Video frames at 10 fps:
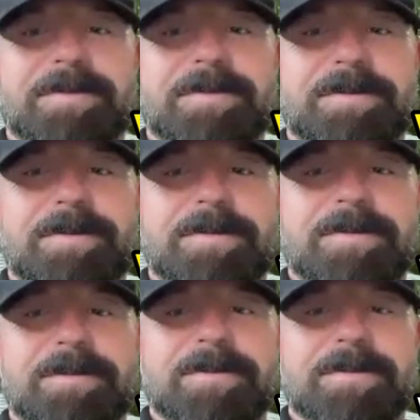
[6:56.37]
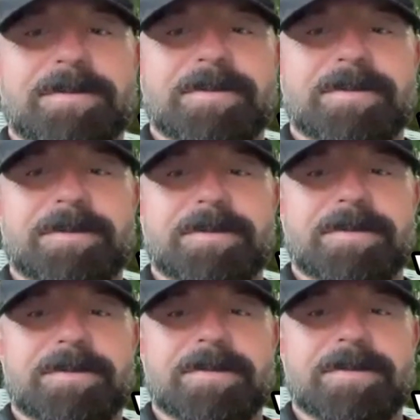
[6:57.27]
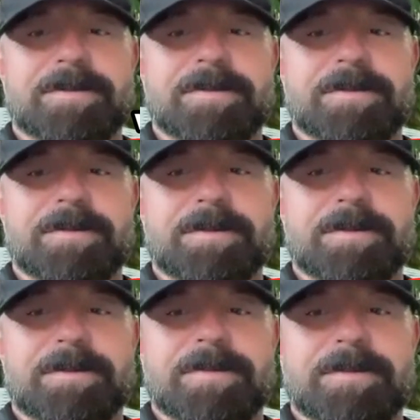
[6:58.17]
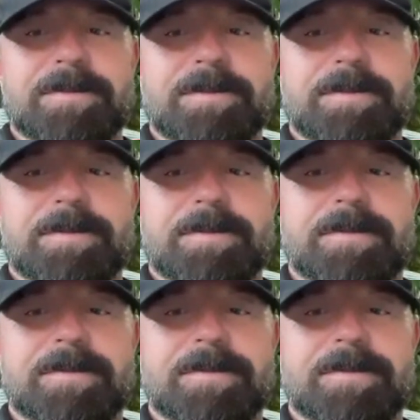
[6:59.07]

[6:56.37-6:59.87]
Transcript: [no speech]